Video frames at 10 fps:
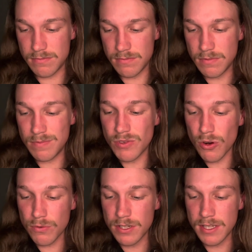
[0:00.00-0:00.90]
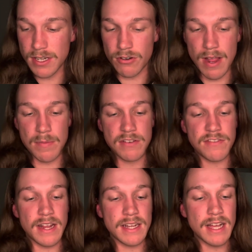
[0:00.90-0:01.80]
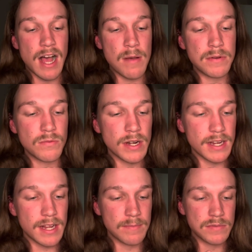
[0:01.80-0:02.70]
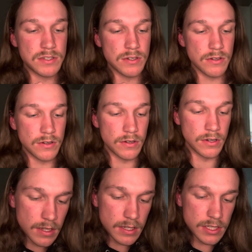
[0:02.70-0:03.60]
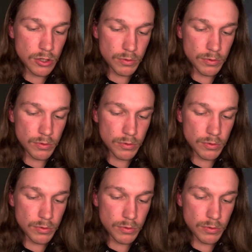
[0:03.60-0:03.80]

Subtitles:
not really a great big fan of carbon when it comes to little